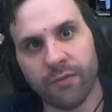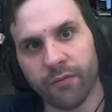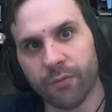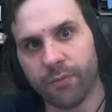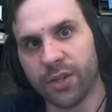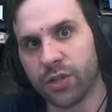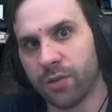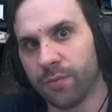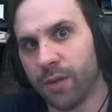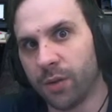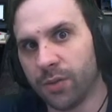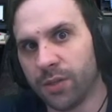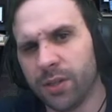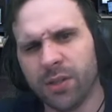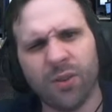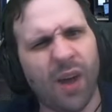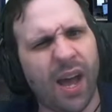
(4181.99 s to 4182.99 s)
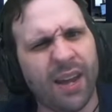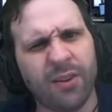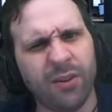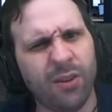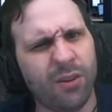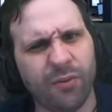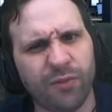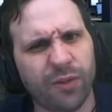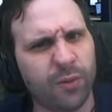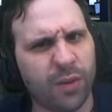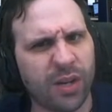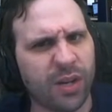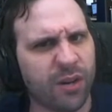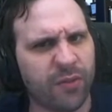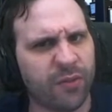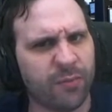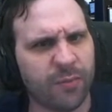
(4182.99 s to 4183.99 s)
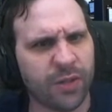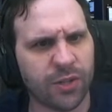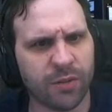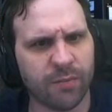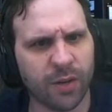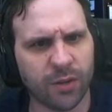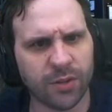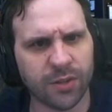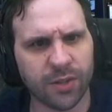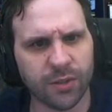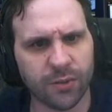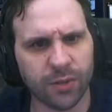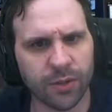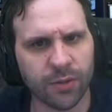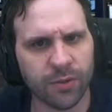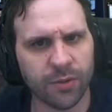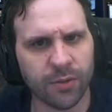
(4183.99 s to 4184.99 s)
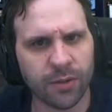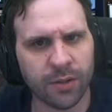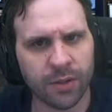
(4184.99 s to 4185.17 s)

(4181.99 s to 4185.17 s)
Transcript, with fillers: For mission mode 2. I don't know if you were here for mission mode 2, dude.